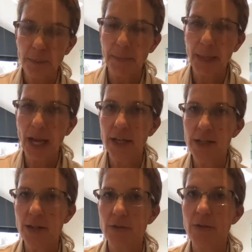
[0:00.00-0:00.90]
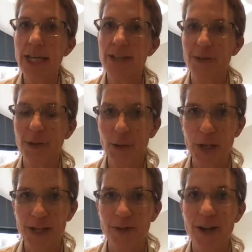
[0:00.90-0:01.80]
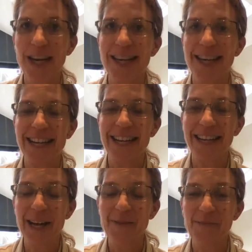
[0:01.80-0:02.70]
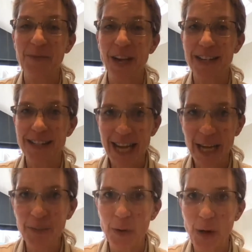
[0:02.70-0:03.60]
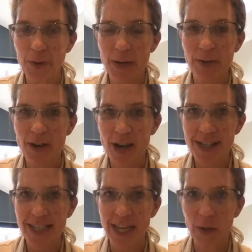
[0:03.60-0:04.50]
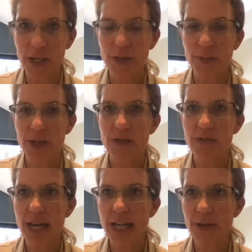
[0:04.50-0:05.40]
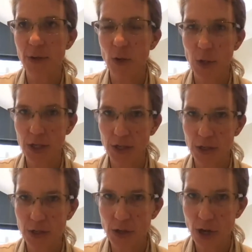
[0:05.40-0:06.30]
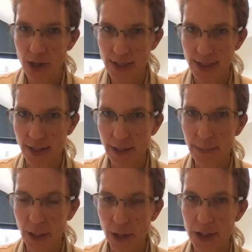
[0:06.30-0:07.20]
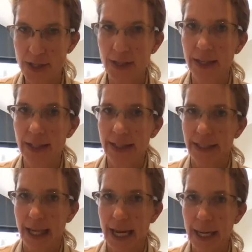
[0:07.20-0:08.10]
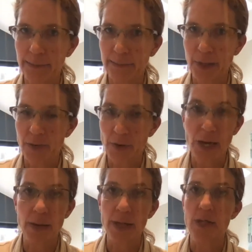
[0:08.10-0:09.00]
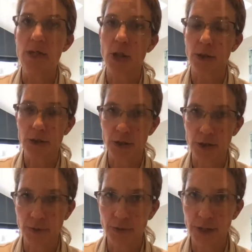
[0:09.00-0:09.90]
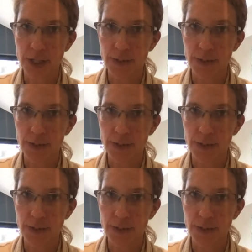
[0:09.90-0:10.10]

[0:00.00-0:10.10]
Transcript: And it's really difficult, really understandable why people are asking that question, but it's a really difficult question to answer because every baby is so different.